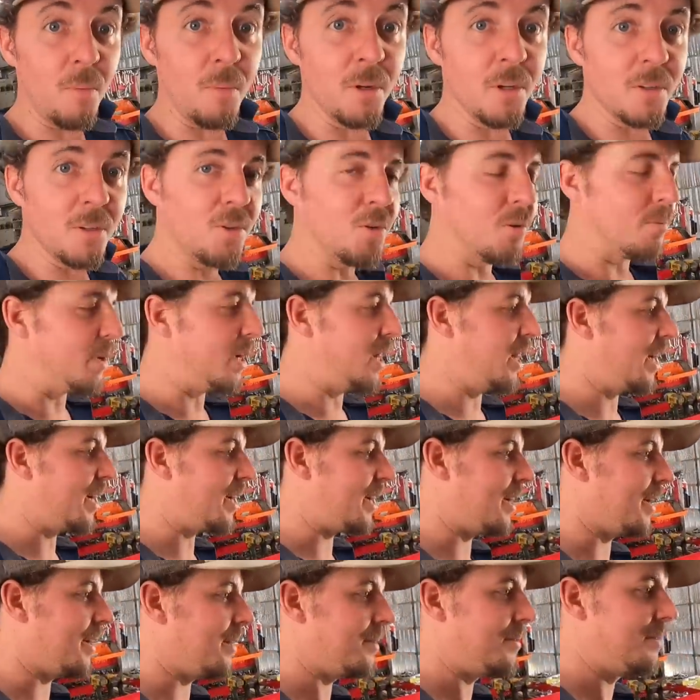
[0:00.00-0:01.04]
hoping it's gonna be like
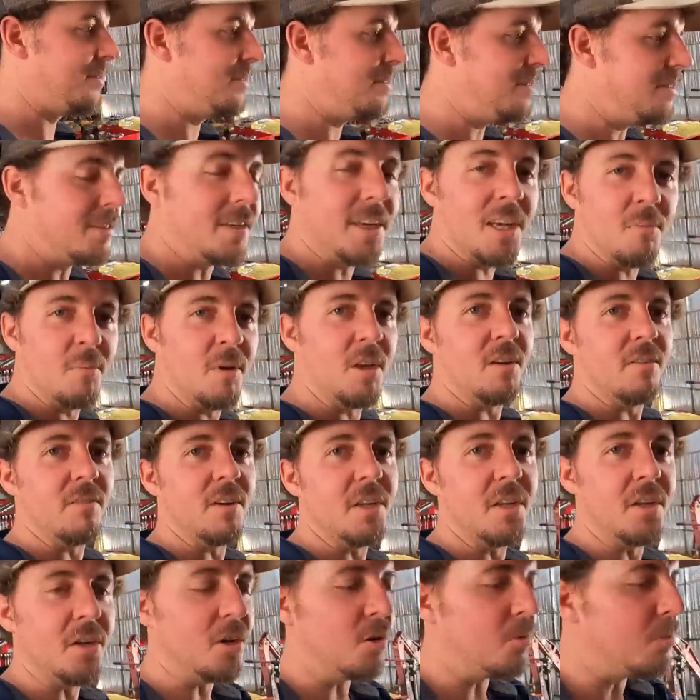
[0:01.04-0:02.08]
a 10 minute
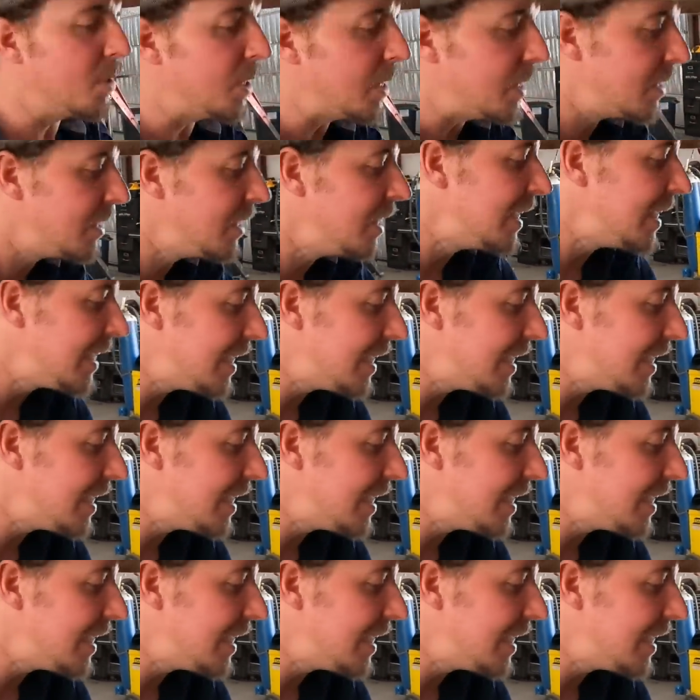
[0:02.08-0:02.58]
video, but